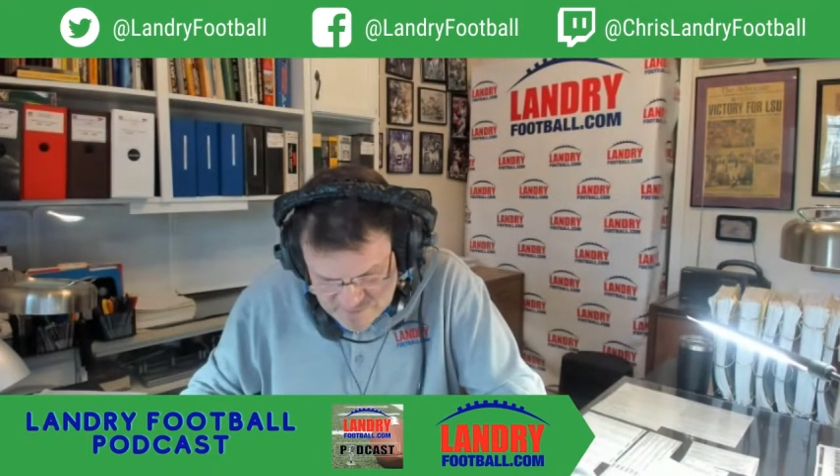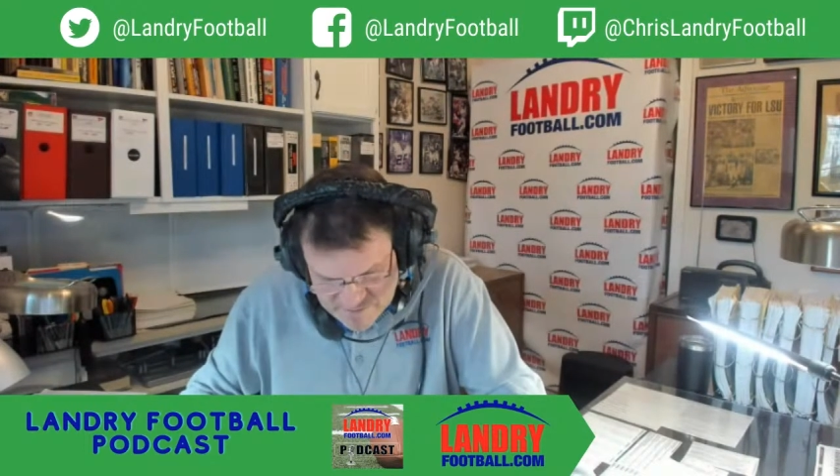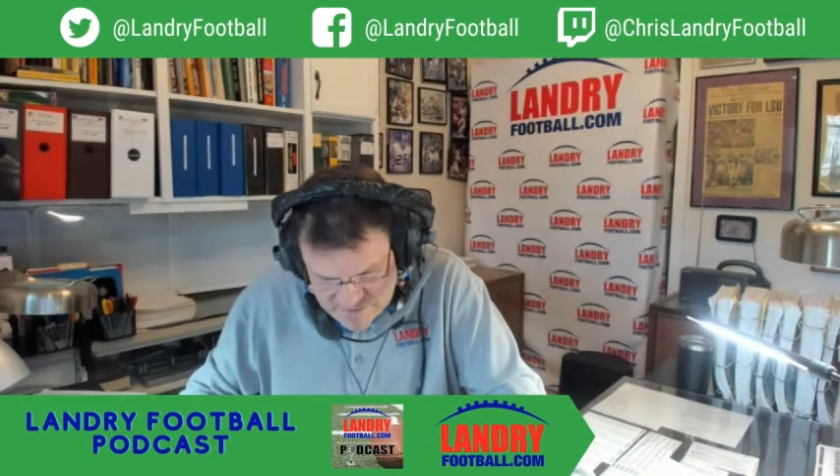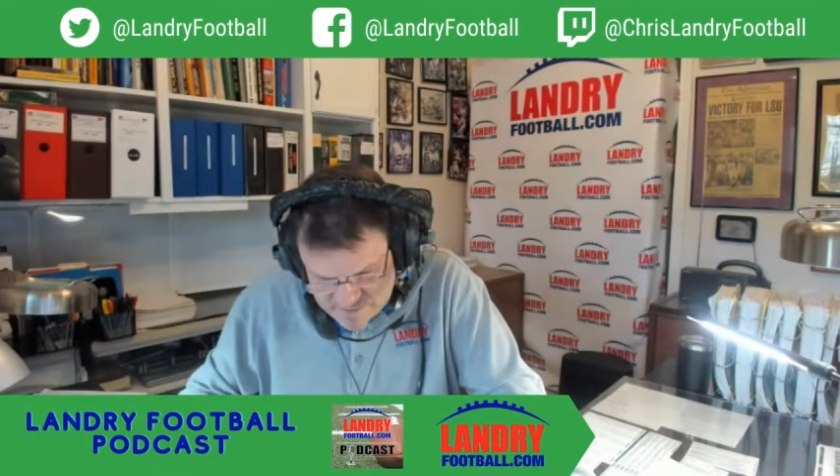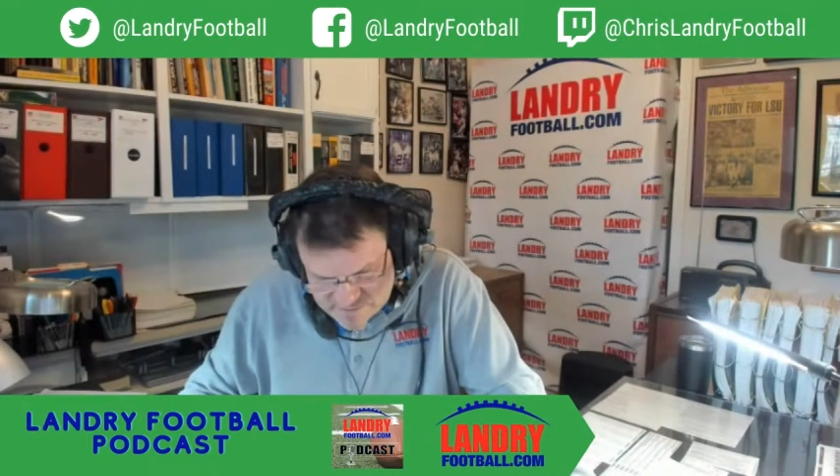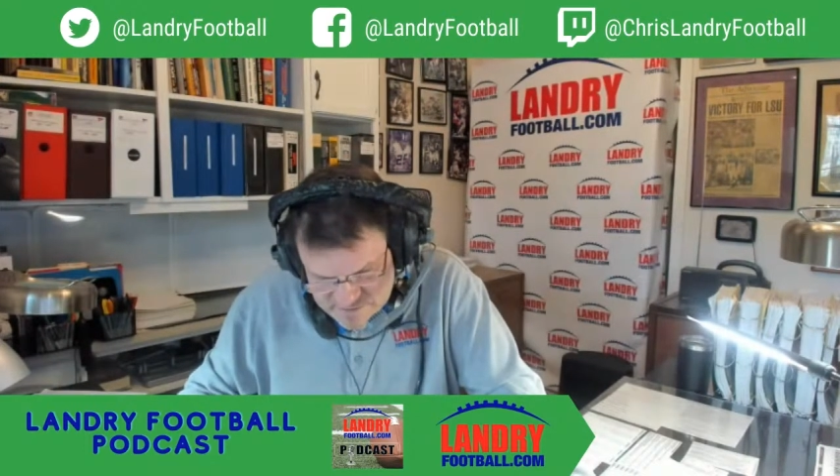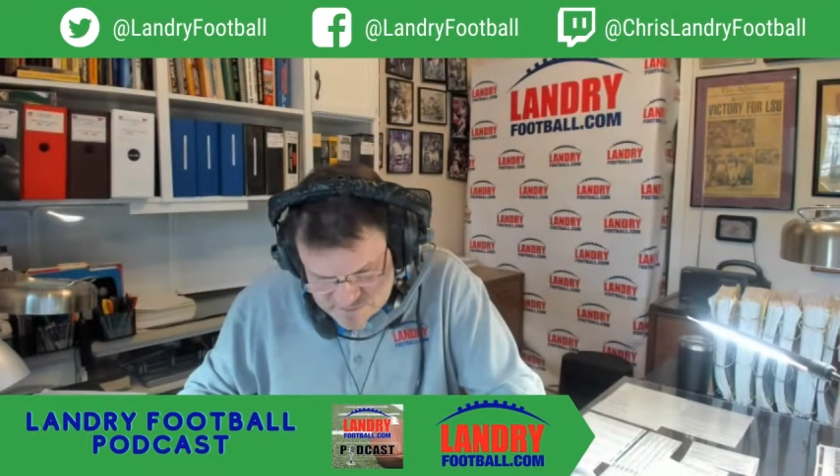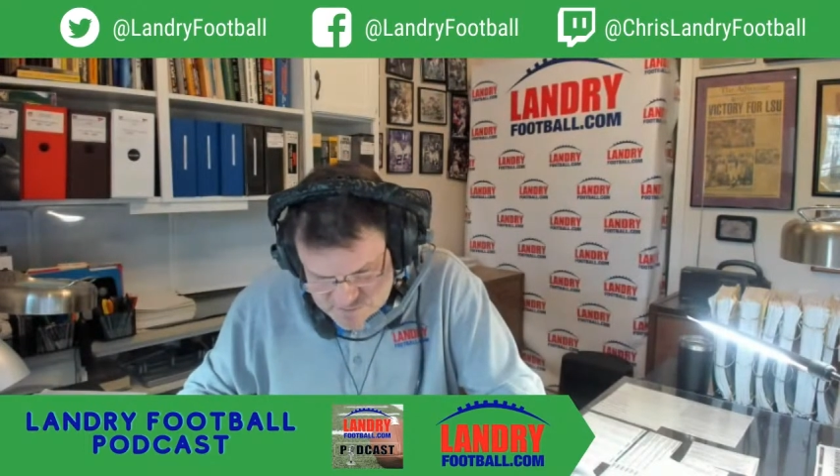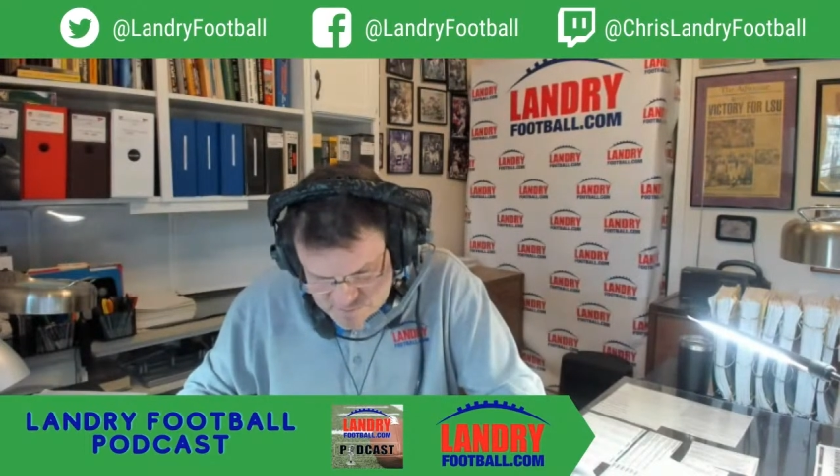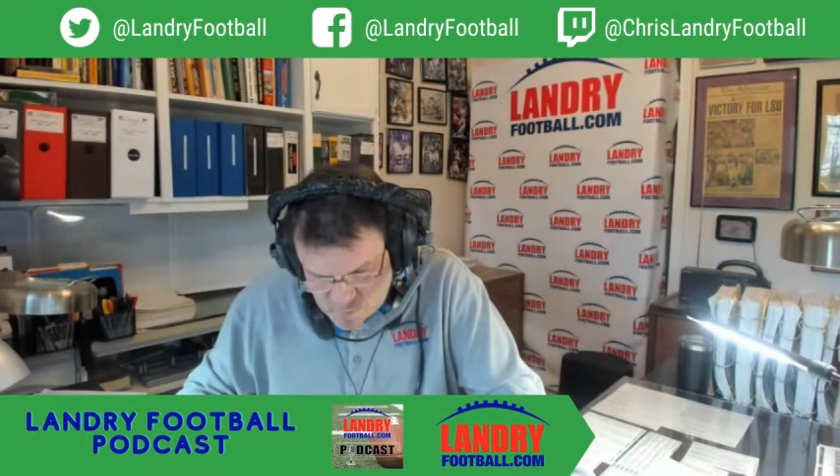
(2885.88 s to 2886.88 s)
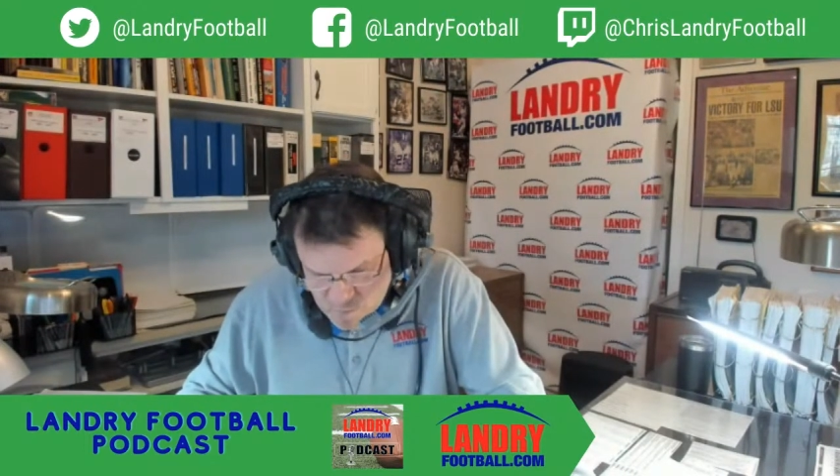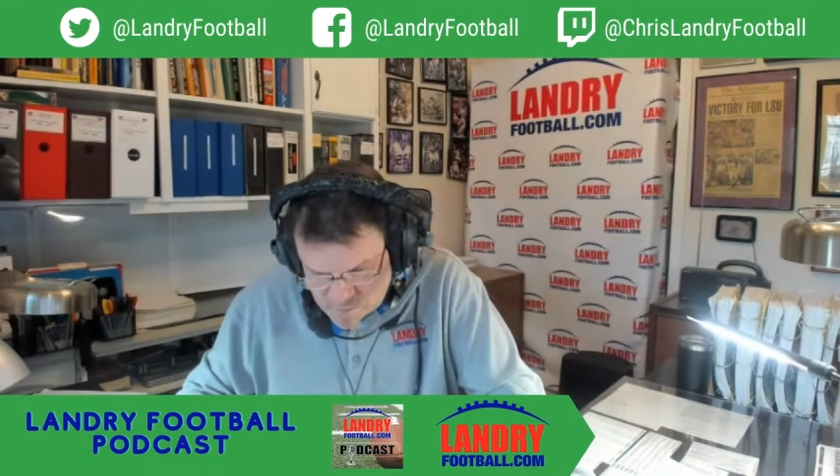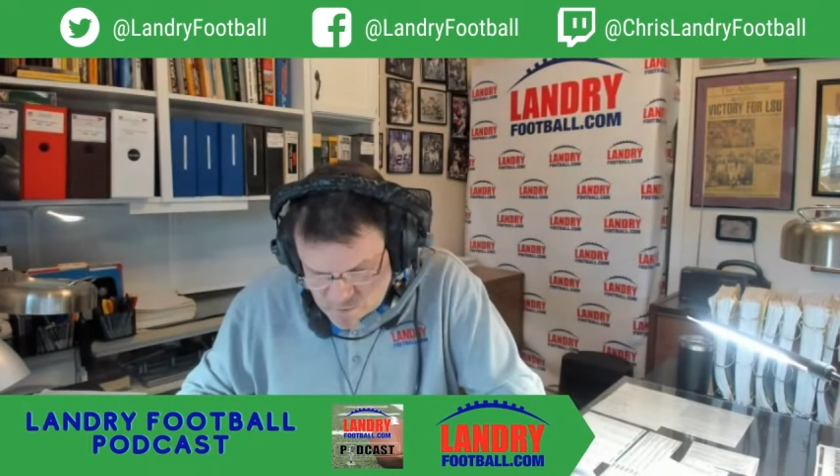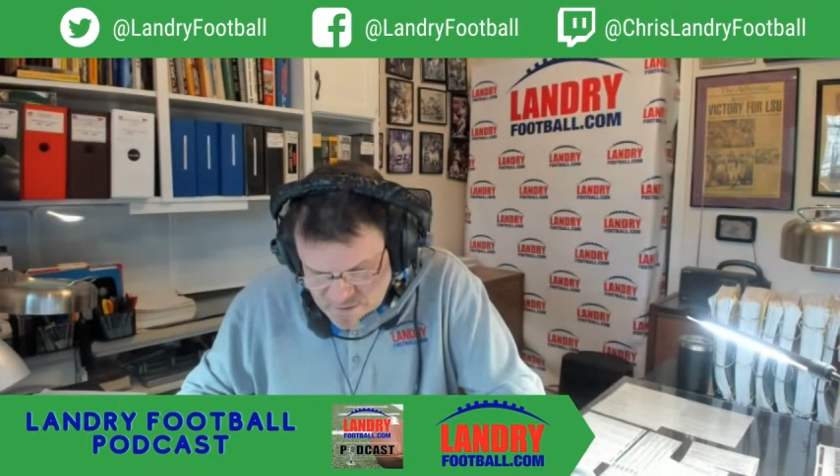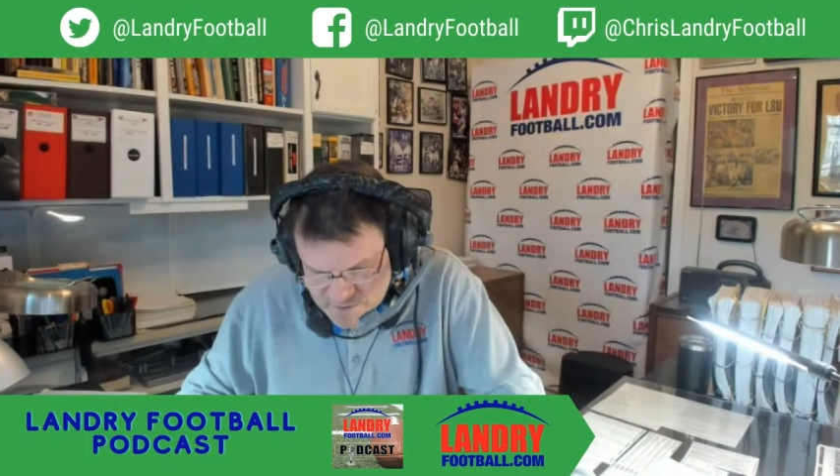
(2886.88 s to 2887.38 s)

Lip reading: at me that just more and more